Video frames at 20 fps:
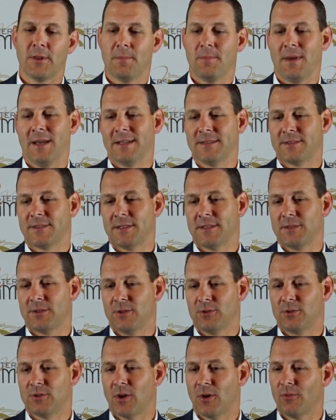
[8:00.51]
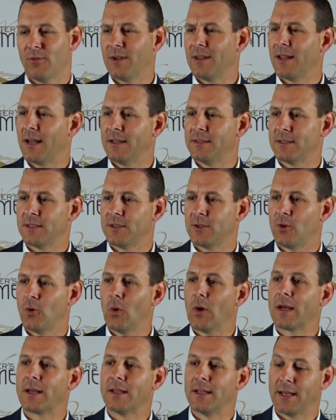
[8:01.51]
of the biggest things you start realizing
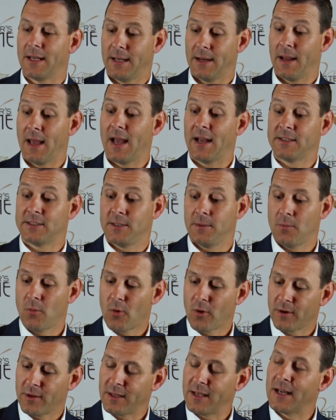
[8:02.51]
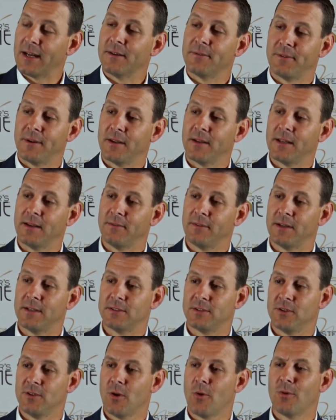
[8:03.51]
quickly, and actually more in the NFL even,
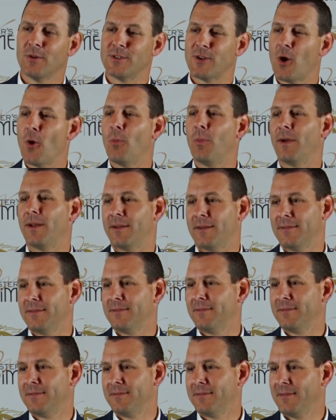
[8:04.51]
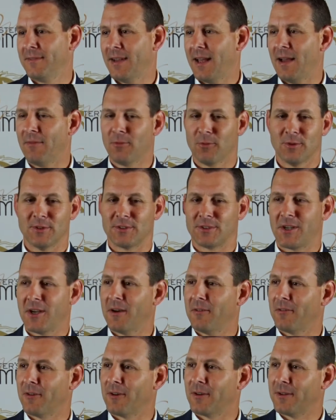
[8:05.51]
is no one's open. Everyone's
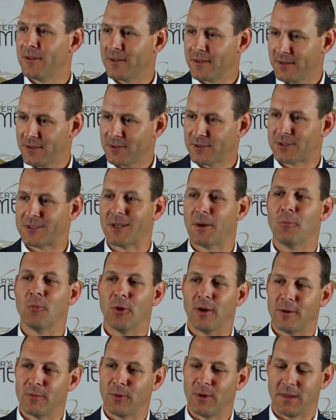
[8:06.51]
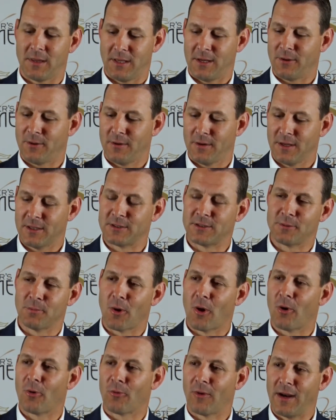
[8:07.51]
covered. There's someone within a
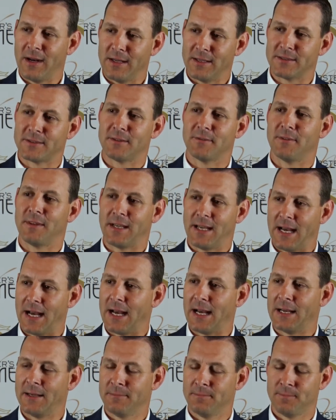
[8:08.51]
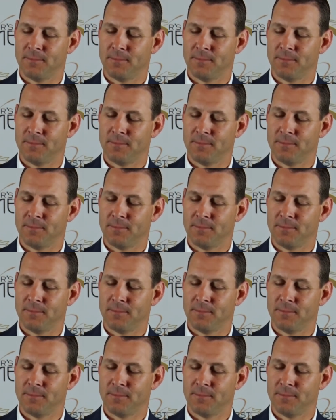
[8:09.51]
small radius of the guy.